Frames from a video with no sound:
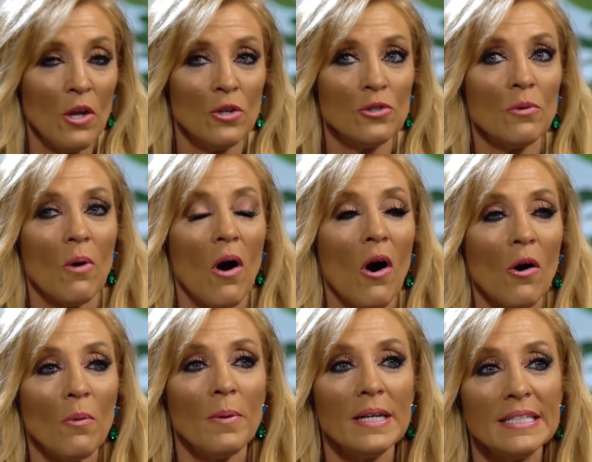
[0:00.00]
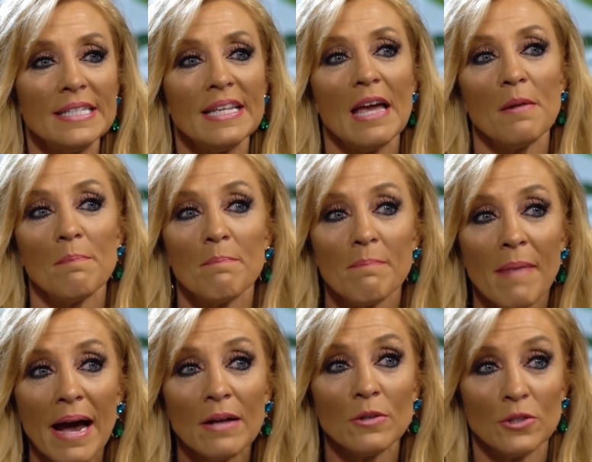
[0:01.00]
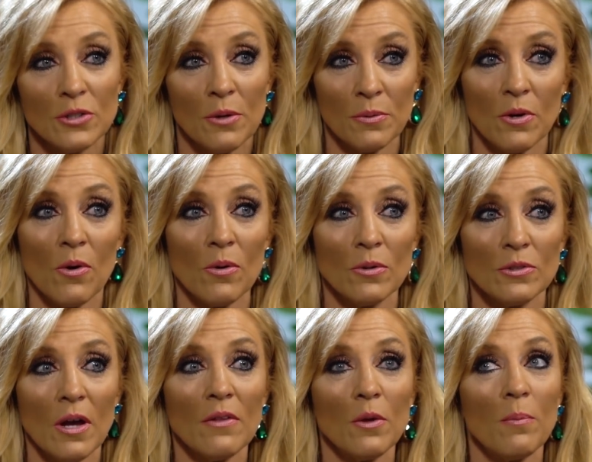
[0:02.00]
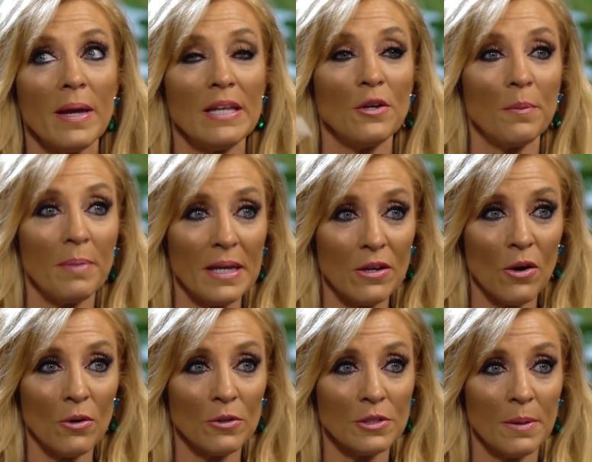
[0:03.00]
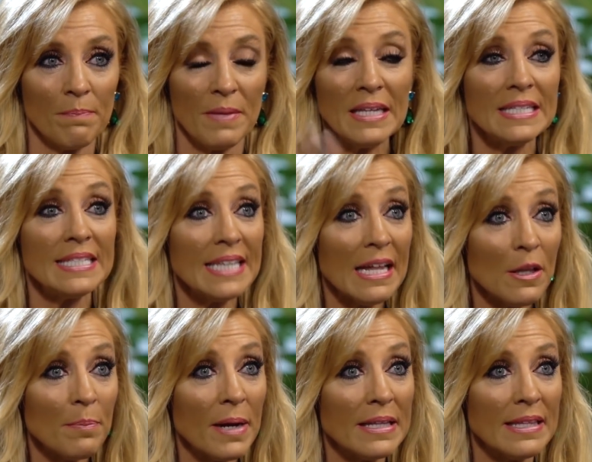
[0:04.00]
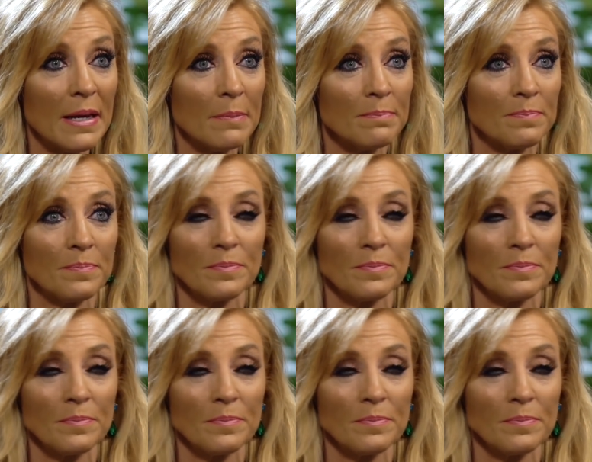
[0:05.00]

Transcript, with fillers: So always set milestone goals on the way to your big goals and celebrate them.